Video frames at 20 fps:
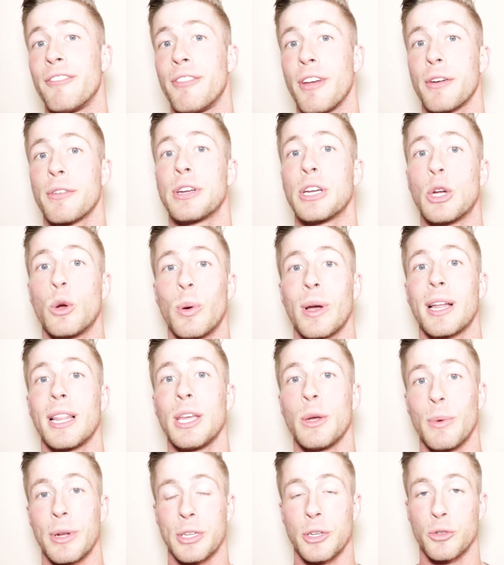very
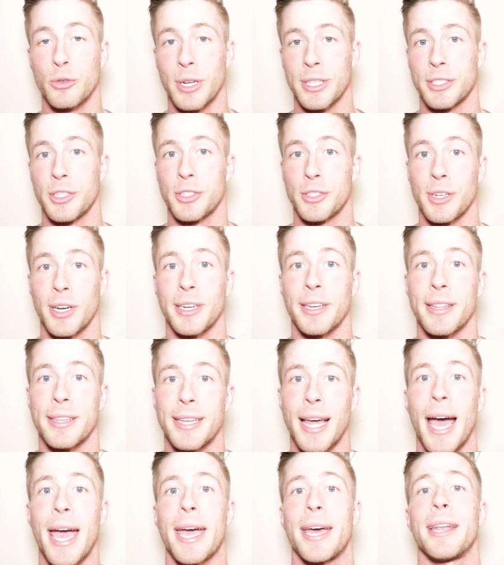quickly when you transition onto the
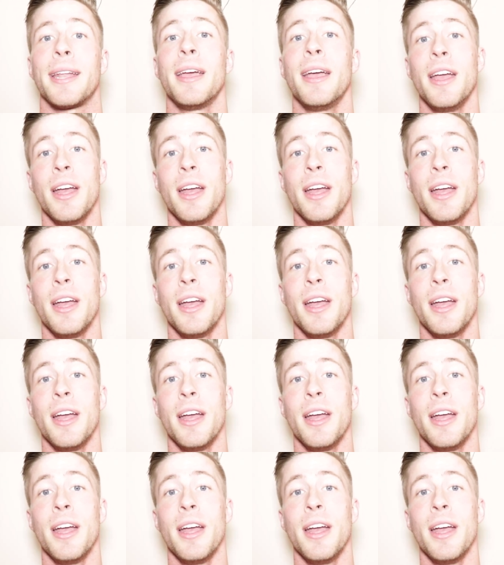diet.